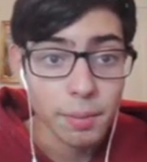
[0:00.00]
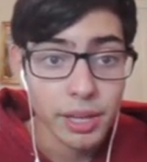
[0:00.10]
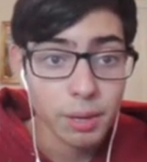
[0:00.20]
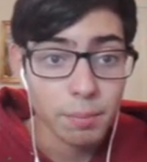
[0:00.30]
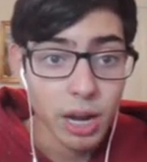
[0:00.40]

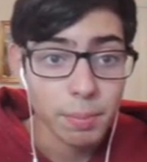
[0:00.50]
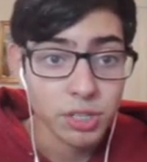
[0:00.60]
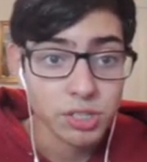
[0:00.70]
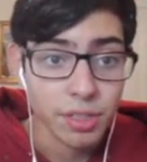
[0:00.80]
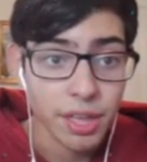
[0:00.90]
He can mock
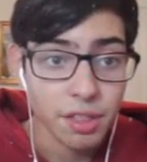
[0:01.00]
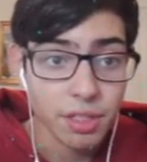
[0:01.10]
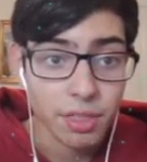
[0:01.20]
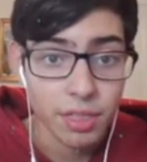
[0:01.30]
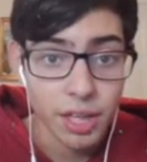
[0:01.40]
punch this
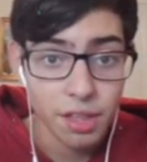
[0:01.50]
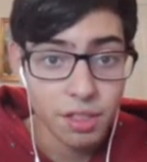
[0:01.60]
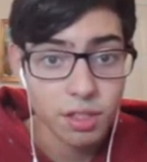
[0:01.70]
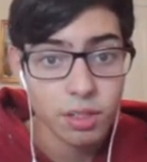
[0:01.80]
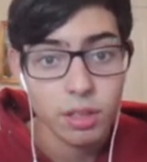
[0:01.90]
and
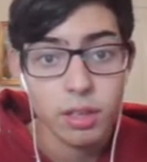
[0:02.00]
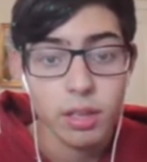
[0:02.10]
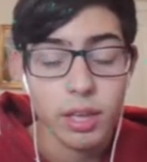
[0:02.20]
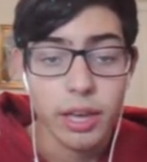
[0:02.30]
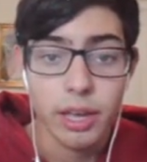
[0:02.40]
this,
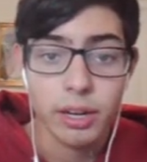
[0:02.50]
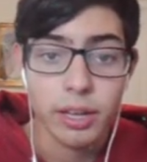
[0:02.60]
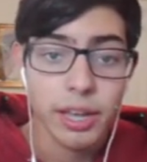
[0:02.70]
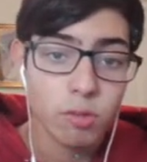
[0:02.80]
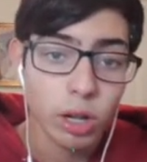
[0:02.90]
and
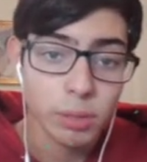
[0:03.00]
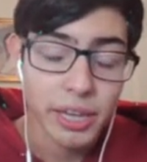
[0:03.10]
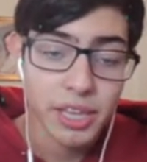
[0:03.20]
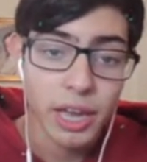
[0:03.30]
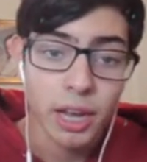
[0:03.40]
it gets walled by
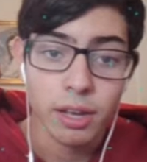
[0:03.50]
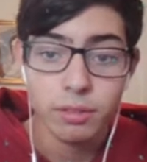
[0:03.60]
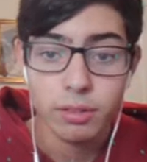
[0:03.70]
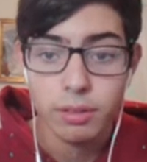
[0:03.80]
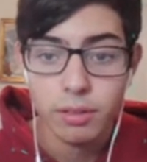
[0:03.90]

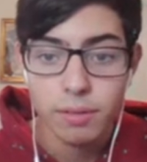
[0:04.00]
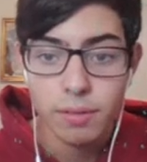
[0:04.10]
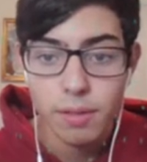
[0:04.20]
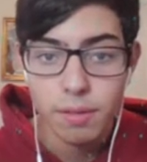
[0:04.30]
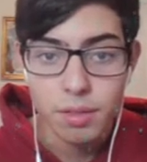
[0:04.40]
Kiana,
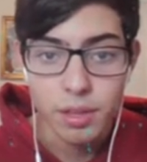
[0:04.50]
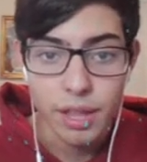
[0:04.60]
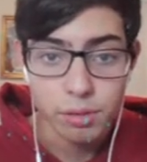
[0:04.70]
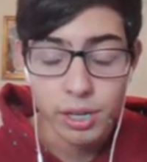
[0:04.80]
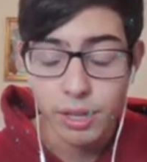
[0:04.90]
so
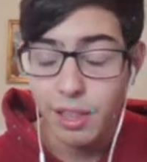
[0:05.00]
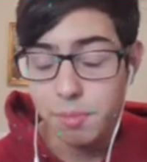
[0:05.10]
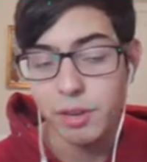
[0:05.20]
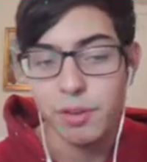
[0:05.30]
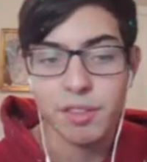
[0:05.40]
that's really good. That's
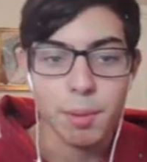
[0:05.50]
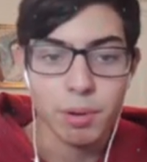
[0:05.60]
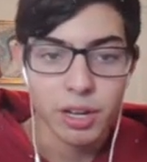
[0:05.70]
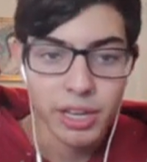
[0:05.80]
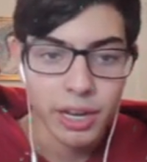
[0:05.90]
the main reason I
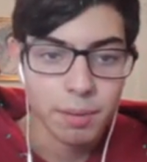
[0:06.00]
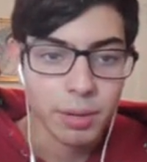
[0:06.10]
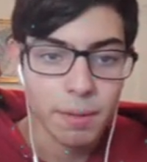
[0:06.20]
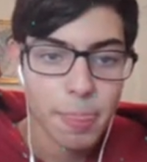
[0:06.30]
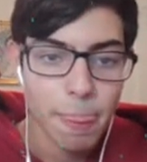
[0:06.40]
brought Kiana,
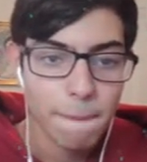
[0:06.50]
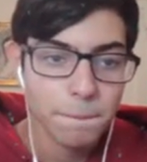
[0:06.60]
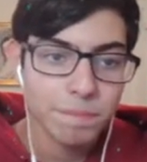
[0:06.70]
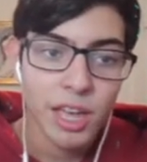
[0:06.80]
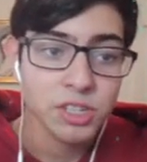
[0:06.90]
but
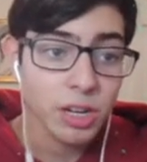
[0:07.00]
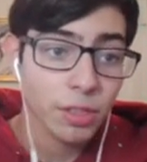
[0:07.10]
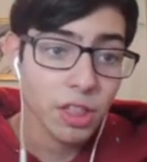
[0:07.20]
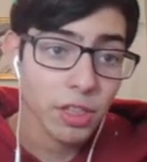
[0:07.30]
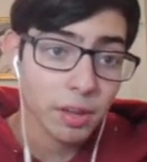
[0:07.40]
yeah, in general,
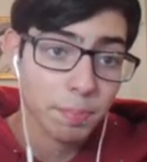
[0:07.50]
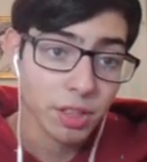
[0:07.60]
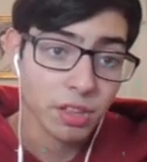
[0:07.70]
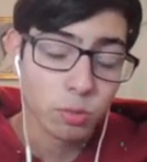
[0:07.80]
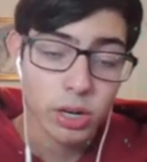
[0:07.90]
this thing
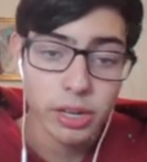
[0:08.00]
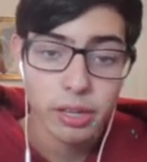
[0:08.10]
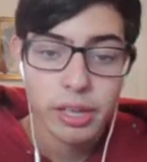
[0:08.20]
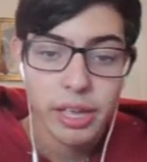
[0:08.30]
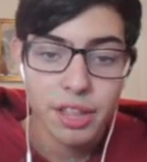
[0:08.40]
puts in work.
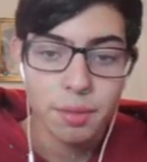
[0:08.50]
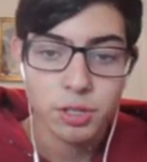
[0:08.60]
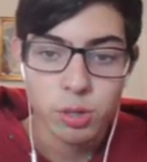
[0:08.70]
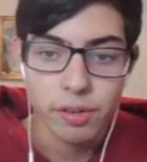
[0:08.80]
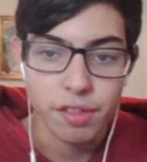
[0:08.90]
Hits the
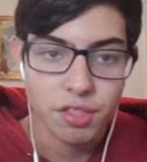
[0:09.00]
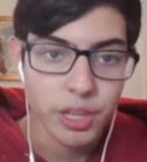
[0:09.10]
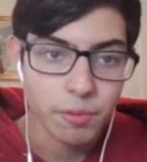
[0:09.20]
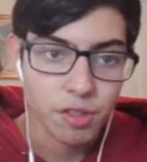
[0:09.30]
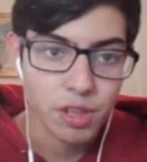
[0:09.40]
majority of his
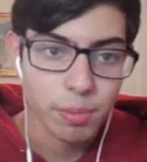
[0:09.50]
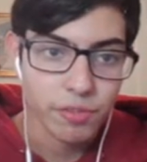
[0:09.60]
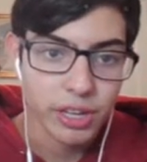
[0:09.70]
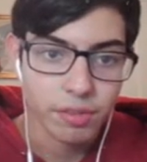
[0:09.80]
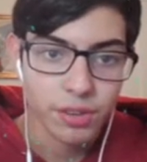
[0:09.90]
team for super
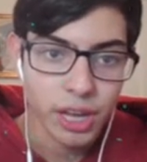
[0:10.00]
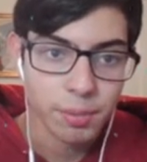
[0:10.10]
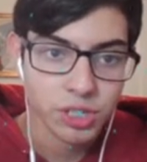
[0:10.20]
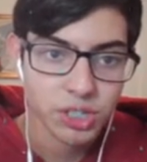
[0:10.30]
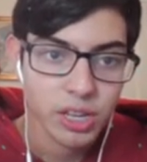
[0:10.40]
effective
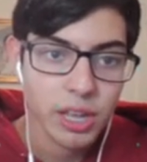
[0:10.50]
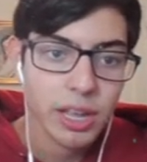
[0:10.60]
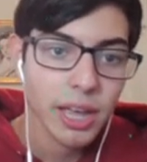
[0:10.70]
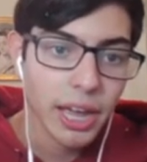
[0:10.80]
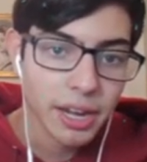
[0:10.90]
damage.
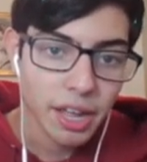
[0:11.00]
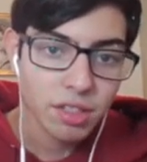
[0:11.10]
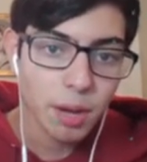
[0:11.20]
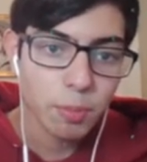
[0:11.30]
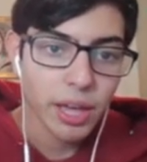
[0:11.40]
And
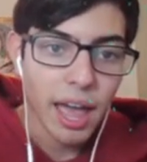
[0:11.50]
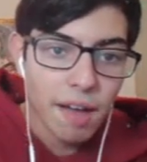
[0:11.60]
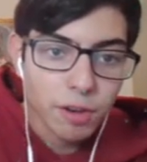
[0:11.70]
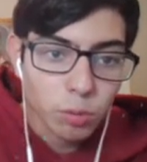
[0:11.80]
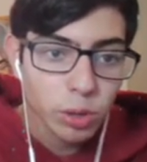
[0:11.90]
next up, we
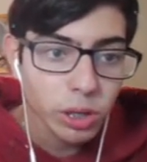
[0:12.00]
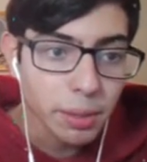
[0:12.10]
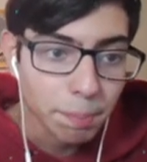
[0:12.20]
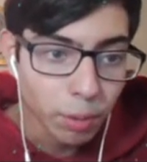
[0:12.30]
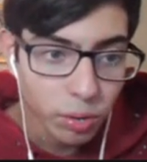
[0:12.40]
have a really
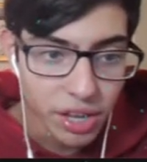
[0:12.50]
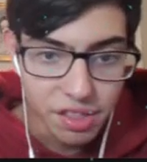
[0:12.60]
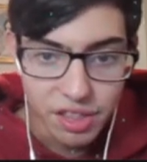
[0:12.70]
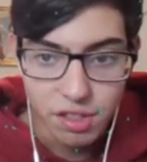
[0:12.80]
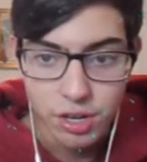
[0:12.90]
bulky
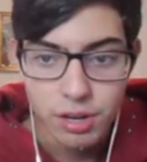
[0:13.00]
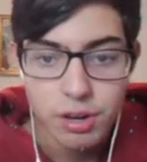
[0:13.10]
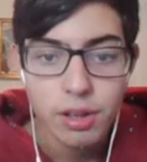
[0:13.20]
Scissor.